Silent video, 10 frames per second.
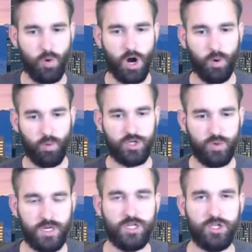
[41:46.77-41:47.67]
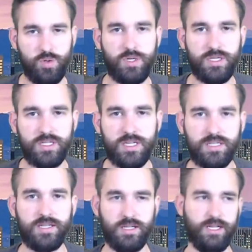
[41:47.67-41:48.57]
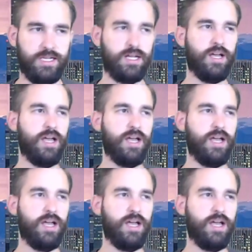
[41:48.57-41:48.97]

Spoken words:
you are what you can do consistently.